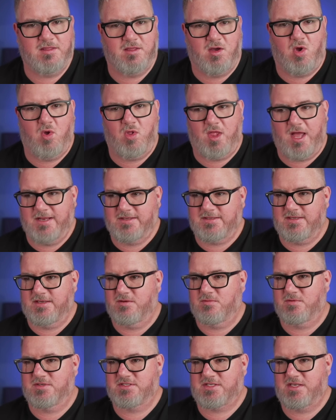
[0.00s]
The whole
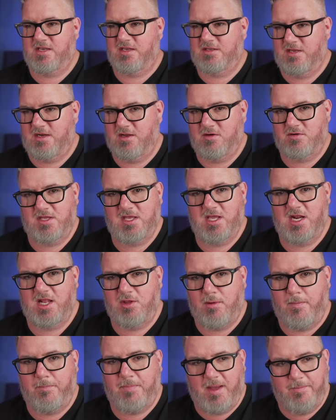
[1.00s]
idea was, you get a
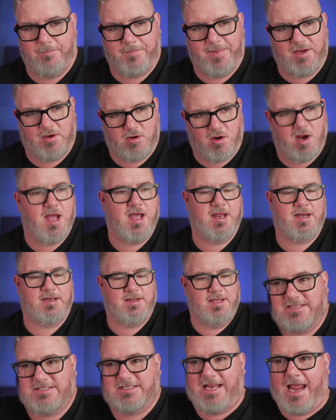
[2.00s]
little bump and
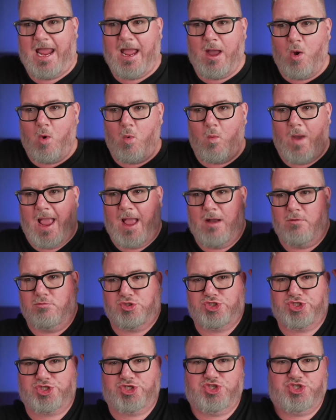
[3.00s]
grind.
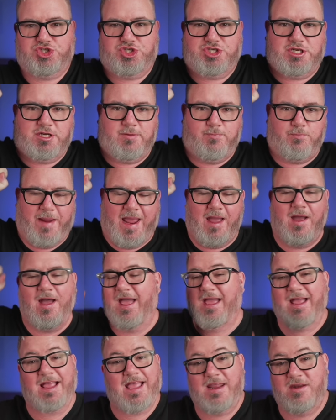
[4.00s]
Wow.
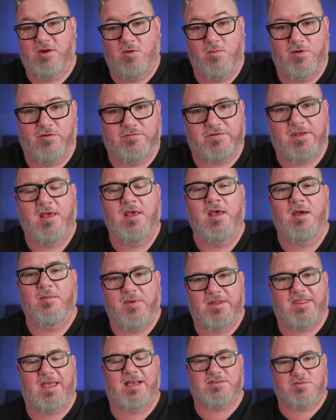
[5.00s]
I got no moves.
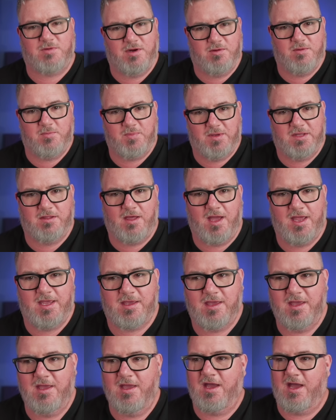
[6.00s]
But that's what it would be
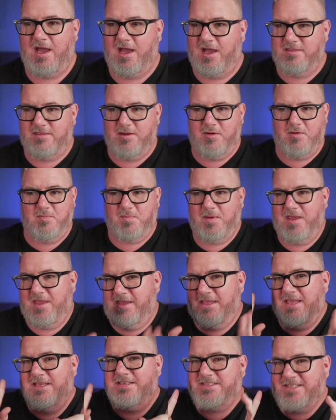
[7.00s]
like. There would
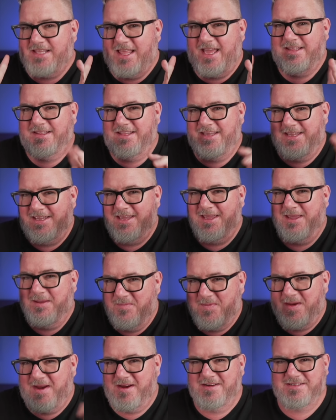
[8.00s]
be slightly
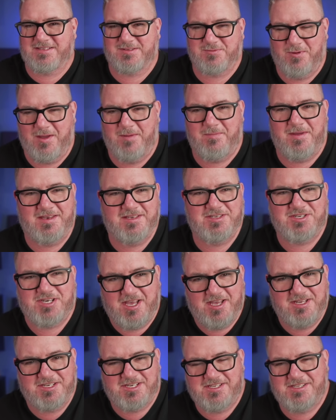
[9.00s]
embarrassed women
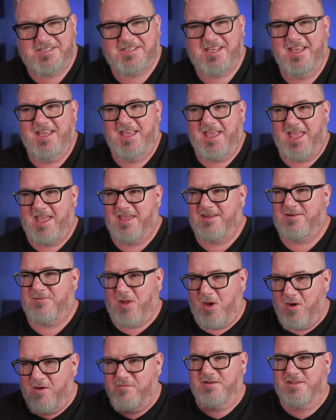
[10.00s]
judges and
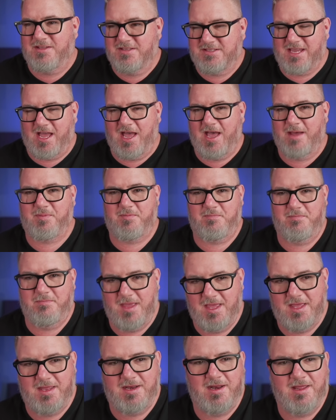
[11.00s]
over-the-top
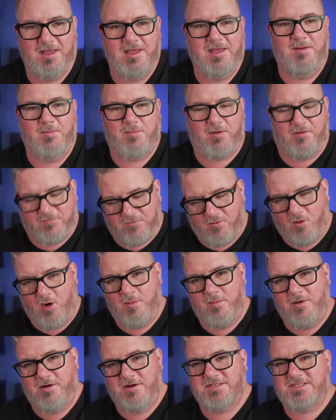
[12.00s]
men
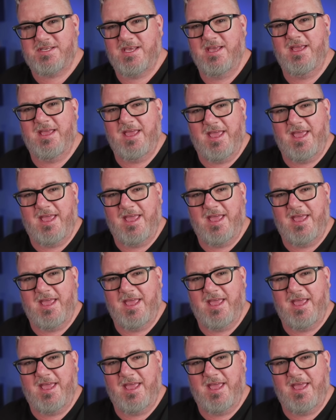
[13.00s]
performers.